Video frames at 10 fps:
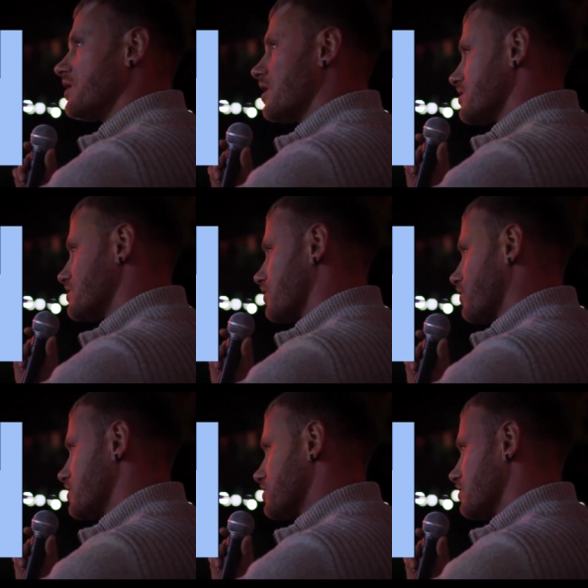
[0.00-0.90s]
he asked the
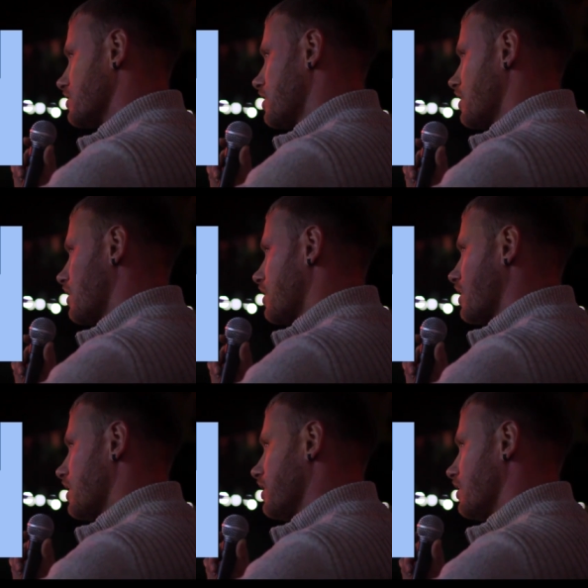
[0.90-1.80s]
question,
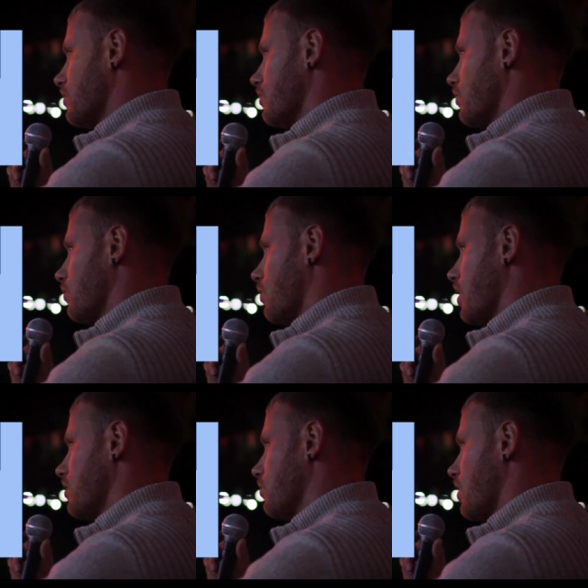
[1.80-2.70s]

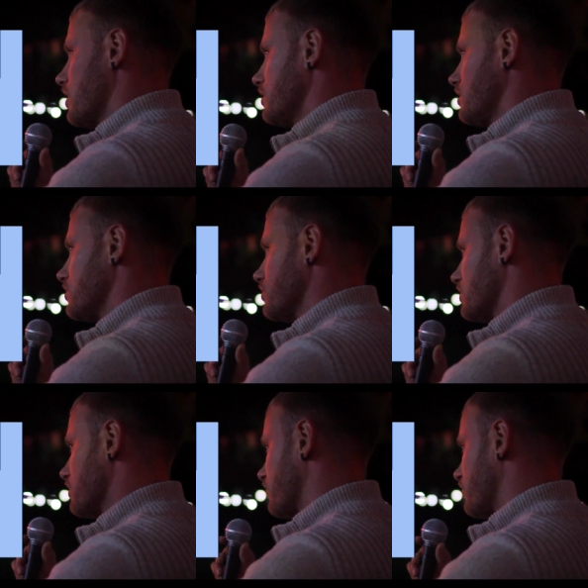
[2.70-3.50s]
why did he do it in the